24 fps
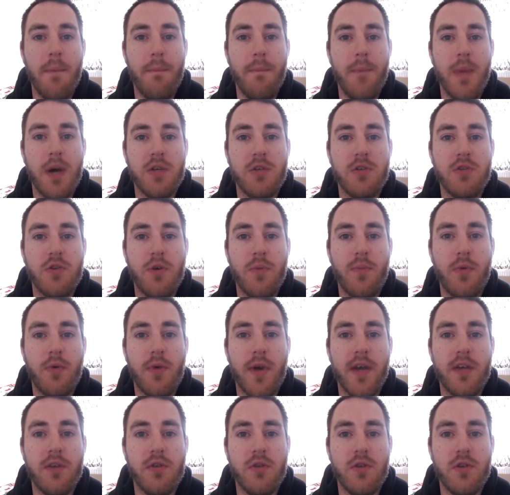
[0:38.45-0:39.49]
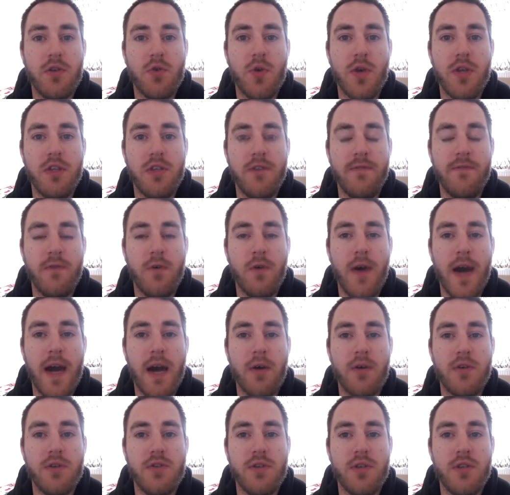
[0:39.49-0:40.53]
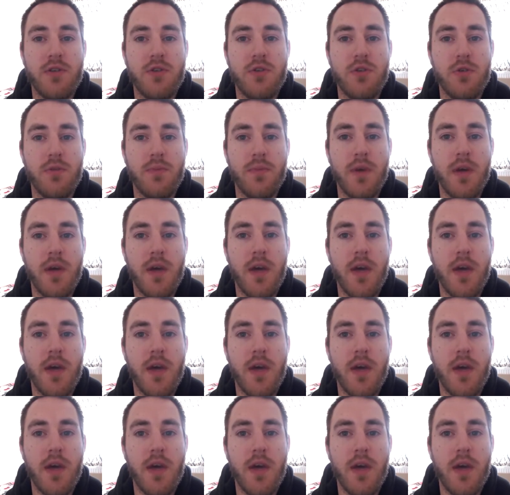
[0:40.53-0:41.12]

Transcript: must operate on a 24-hour system